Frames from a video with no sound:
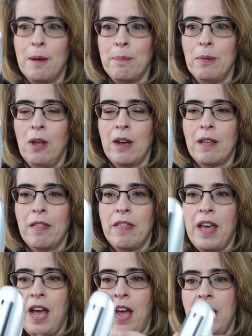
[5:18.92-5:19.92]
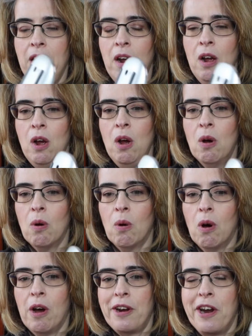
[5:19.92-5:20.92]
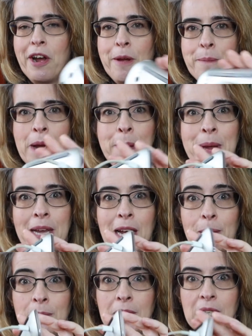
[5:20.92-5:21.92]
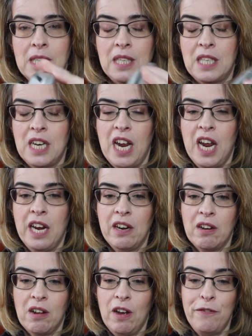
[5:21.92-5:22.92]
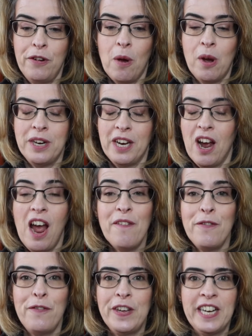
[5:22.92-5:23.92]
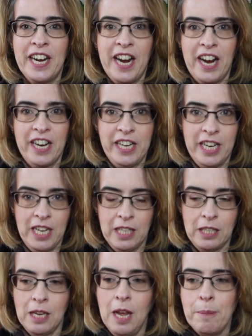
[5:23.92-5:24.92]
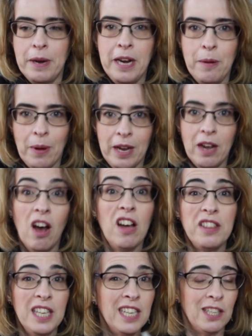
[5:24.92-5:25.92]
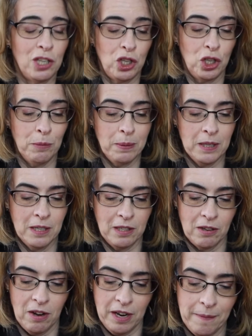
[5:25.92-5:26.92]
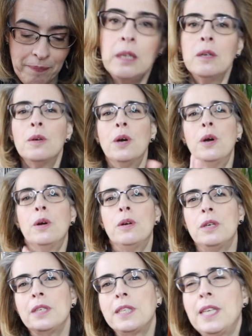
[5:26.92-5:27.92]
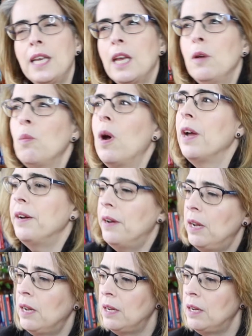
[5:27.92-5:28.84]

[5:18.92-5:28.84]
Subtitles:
up like that. Or I don't know, maybe it comes in a stand. I've no idea. I haven't figured it out in years. But anyway, I think it's a stupid design. Second one.